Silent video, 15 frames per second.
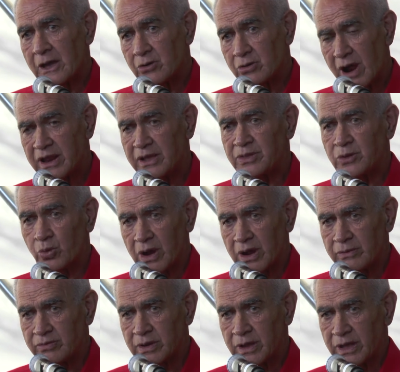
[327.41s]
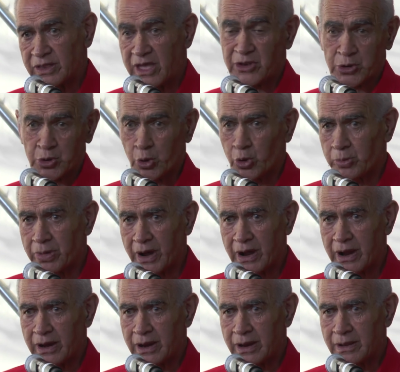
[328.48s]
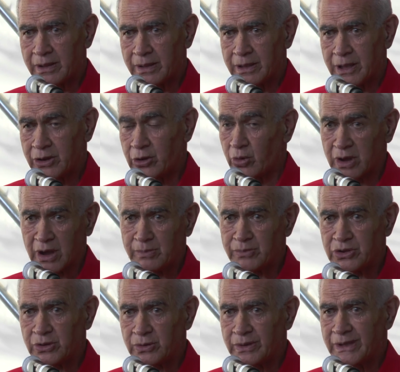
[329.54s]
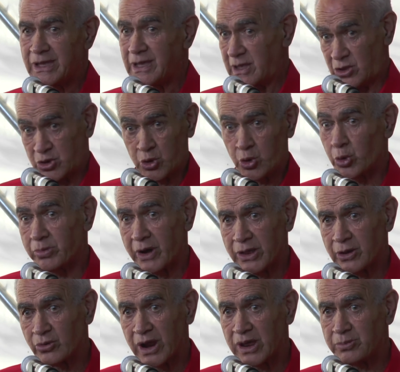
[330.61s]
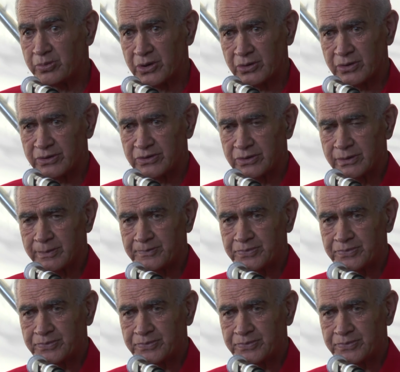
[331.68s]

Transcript: Riding the waves. And that's taught by, it don't come to you, it's taught by your grandparents.